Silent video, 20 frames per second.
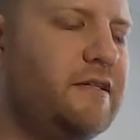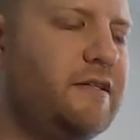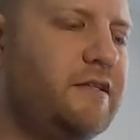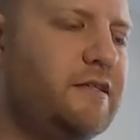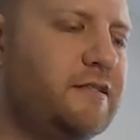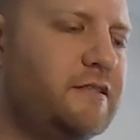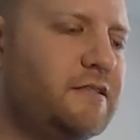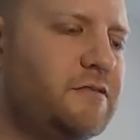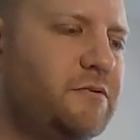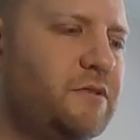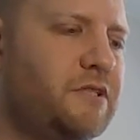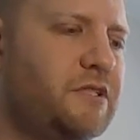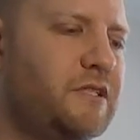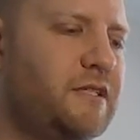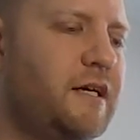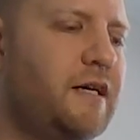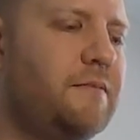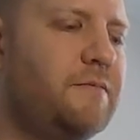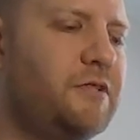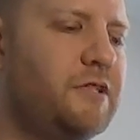You can switch it
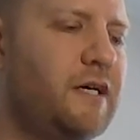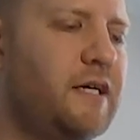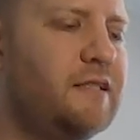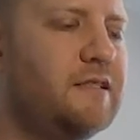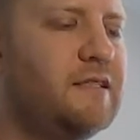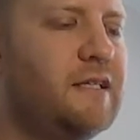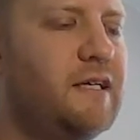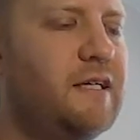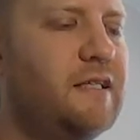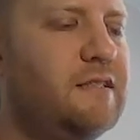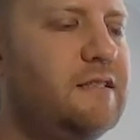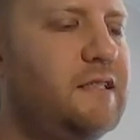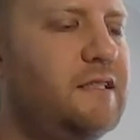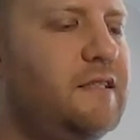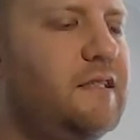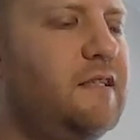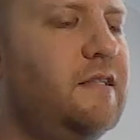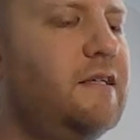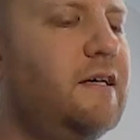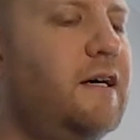up. Jha-ta,
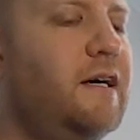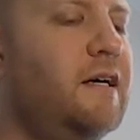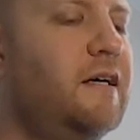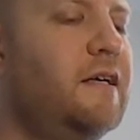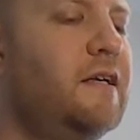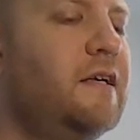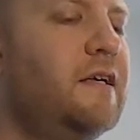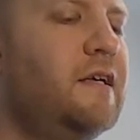tete-ta,